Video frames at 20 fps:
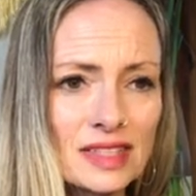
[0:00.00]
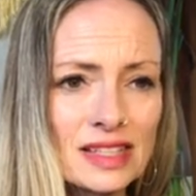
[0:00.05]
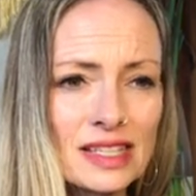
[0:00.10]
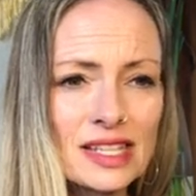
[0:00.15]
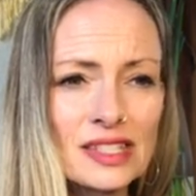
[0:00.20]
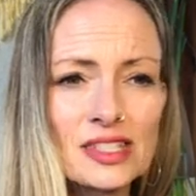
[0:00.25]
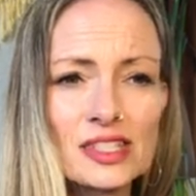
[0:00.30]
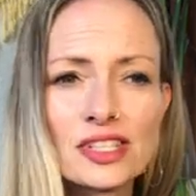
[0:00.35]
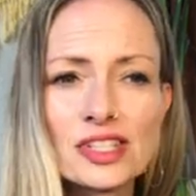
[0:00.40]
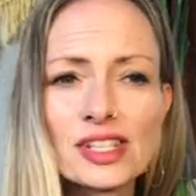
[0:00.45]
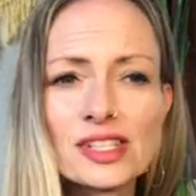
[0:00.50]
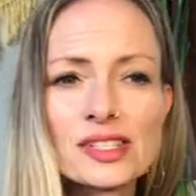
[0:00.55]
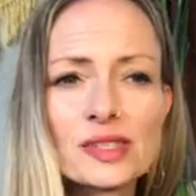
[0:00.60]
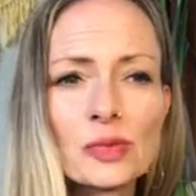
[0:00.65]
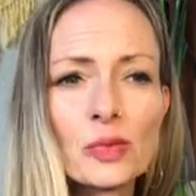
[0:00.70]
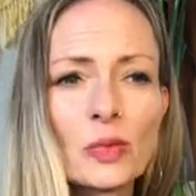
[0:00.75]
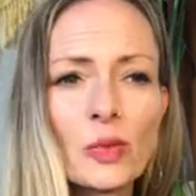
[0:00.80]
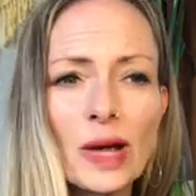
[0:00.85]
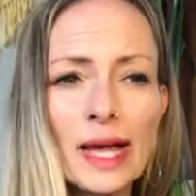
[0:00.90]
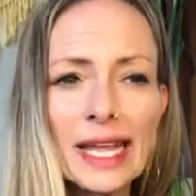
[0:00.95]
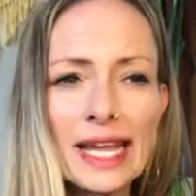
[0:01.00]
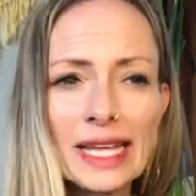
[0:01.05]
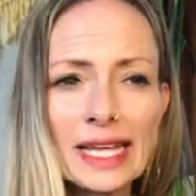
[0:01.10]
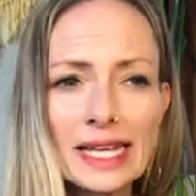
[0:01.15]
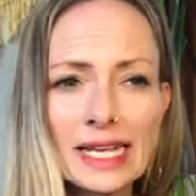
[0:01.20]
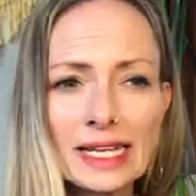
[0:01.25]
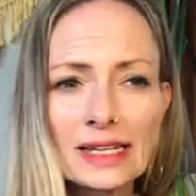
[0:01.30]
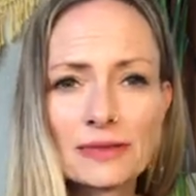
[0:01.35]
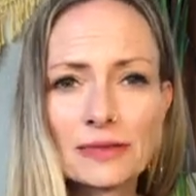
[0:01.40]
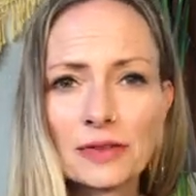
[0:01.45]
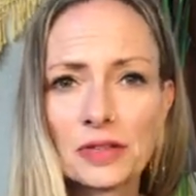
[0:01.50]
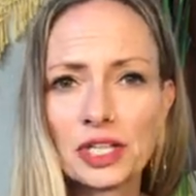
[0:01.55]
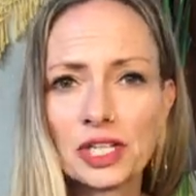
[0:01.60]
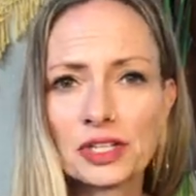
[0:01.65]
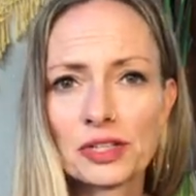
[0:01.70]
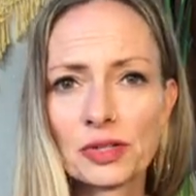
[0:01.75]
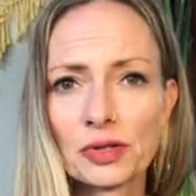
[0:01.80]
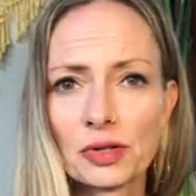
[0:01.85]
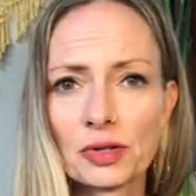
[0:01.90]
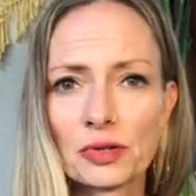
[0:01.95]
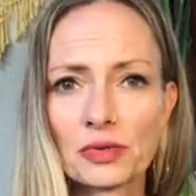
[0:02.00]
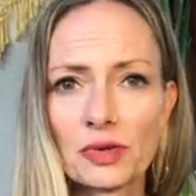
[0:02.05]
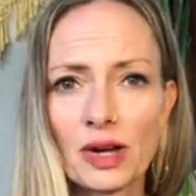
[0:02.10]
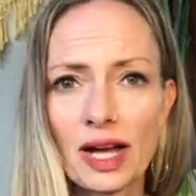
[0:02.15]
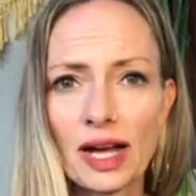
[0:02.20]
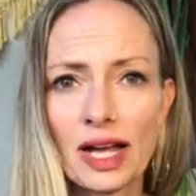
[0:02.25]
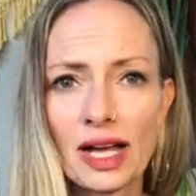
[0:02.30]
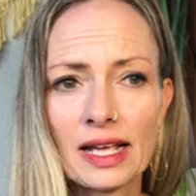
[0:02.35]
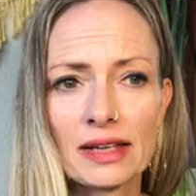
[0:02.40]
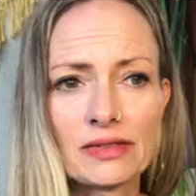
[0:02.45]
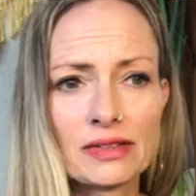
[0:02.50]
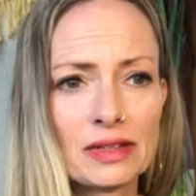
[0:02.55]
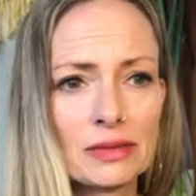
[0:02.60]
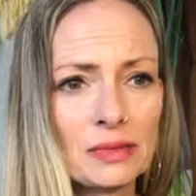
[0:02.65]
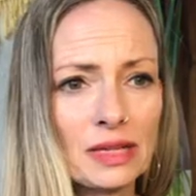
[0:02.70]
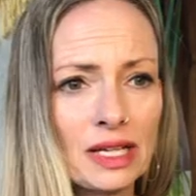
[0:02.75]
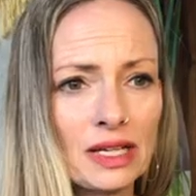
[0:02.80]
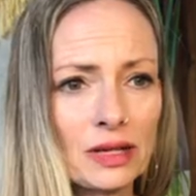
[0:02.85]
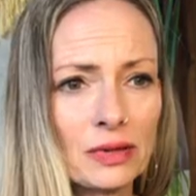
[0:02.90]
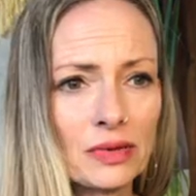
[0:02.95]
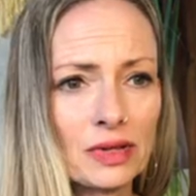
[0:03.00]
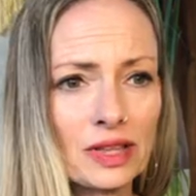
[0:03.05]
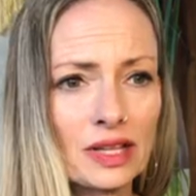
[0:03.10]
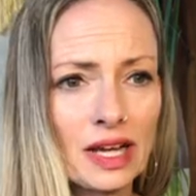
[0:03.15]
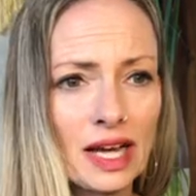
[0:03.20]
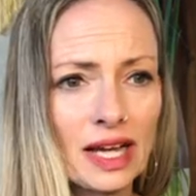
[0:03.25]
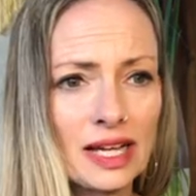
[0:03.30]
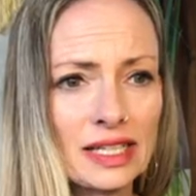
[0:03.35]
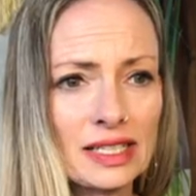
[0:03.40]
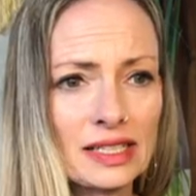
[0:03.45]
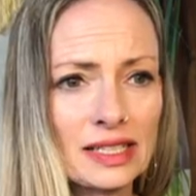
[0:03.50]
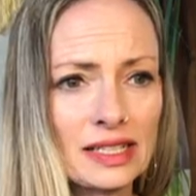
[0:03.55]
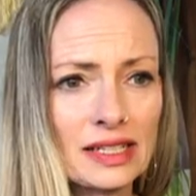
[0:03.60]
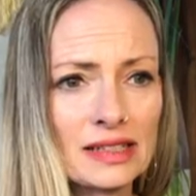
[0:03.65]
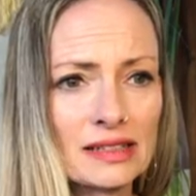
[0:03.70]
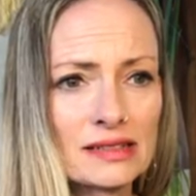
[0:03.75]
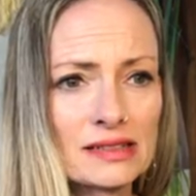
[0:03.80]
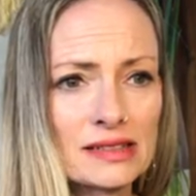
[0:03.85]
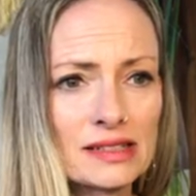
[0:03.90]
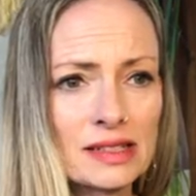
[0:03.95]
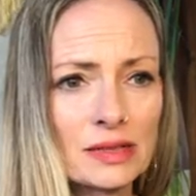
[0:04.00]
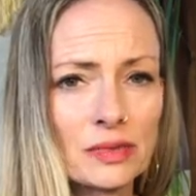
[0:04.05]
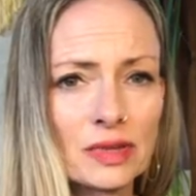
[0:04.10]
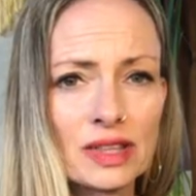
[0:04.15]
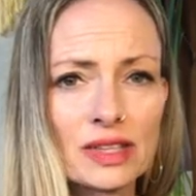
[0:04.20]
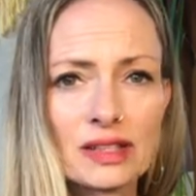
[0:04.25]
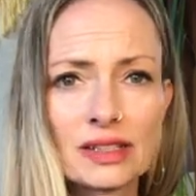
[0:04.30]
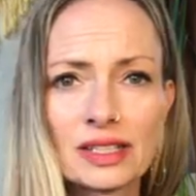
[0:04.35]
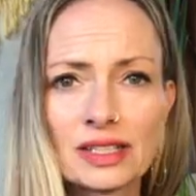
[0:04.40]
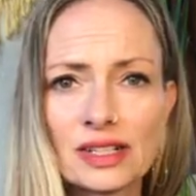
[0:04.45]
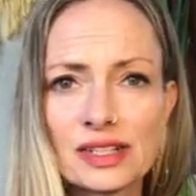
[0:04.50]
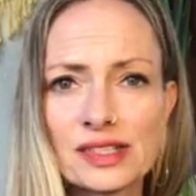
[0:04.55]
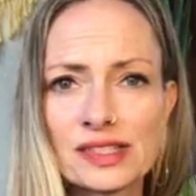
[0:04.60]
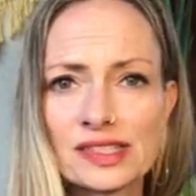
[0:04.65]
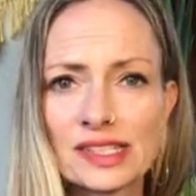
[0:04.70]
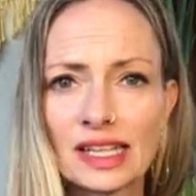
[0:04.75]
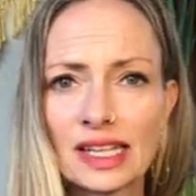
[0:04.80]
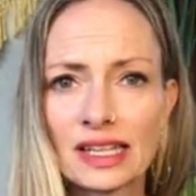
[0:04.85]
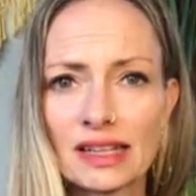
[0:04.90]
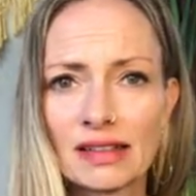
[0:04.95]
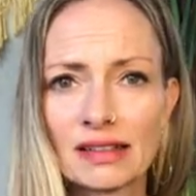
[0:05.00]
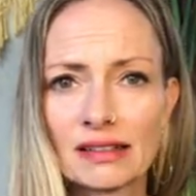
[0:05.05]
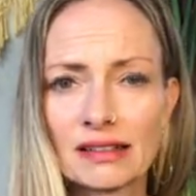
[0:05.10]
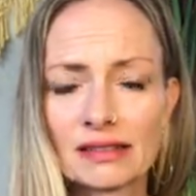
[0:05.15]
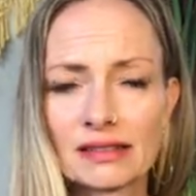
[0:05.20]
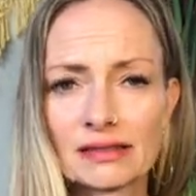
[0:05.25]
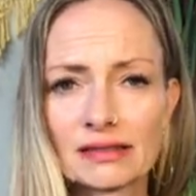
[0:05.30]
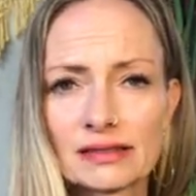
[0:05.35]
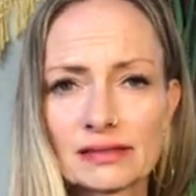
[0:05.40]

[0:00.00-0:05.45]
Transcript: that's just waiting for you to arrive and meet it with kindness and with clear seeing.